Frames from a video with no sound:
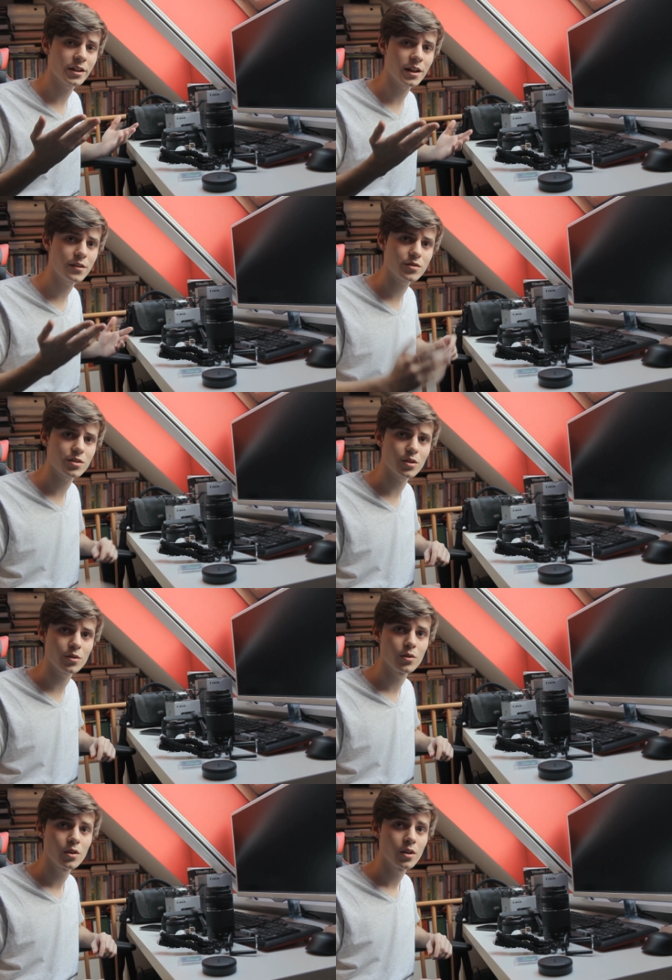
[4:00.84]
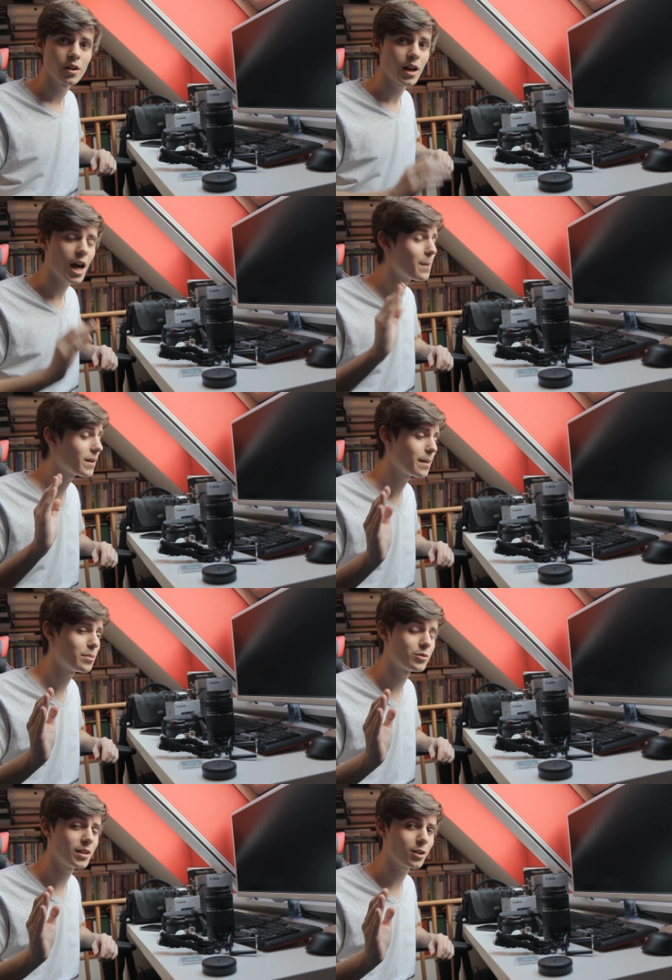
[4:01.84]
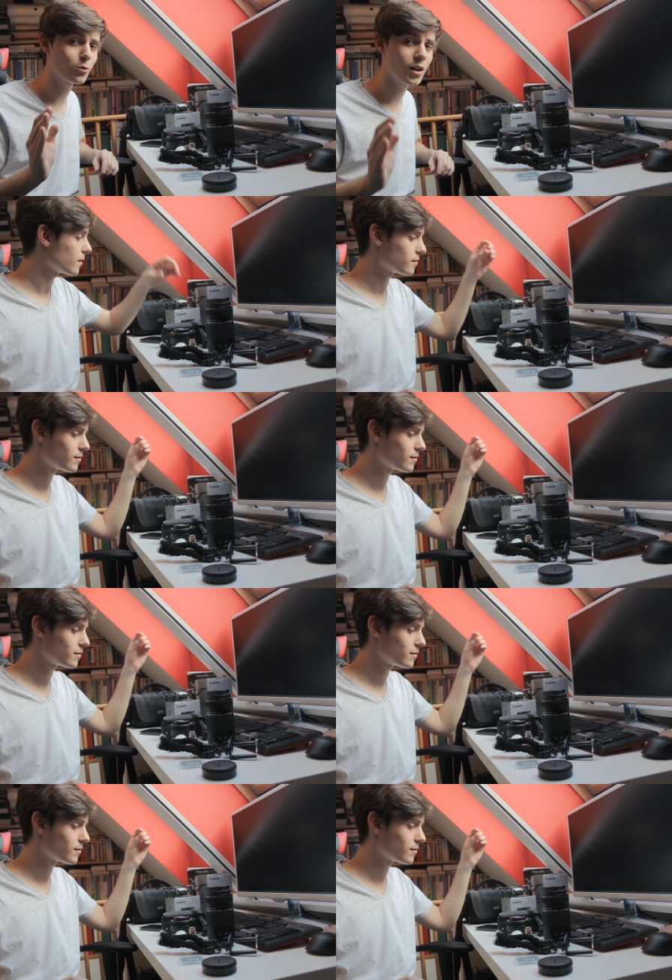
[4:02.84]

have, so I'm happy with that one.